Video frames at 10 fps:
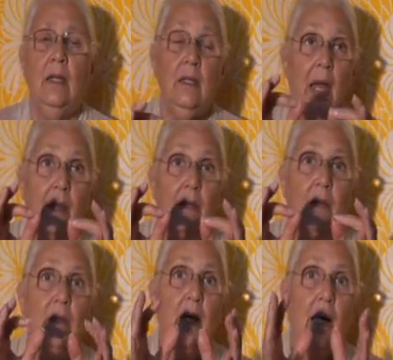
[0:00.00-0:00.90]
yet
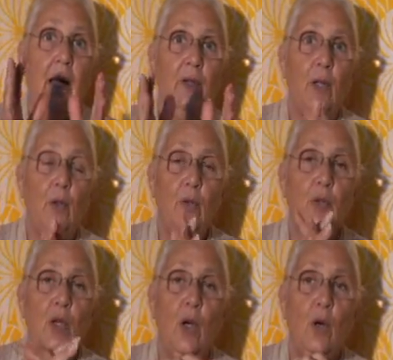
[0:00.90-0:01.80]
there are
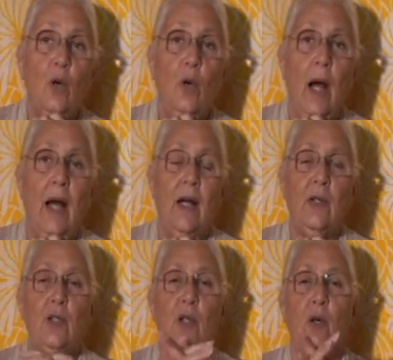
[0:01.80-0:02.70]
those who
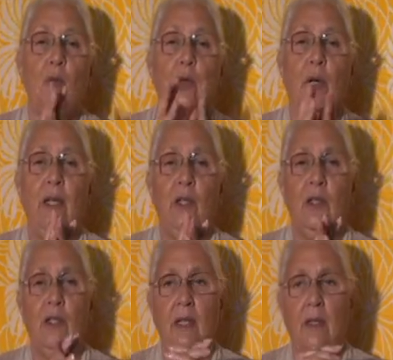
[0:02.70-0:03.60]
are so
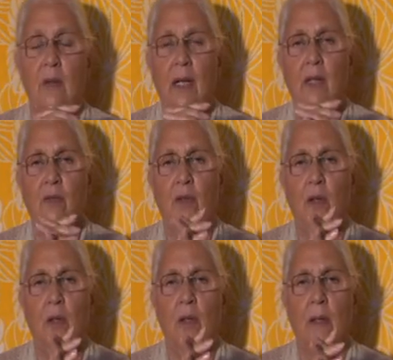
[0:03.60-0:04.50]
gracious and
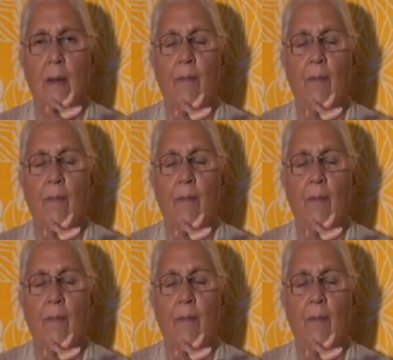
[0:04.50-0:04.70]
grateful.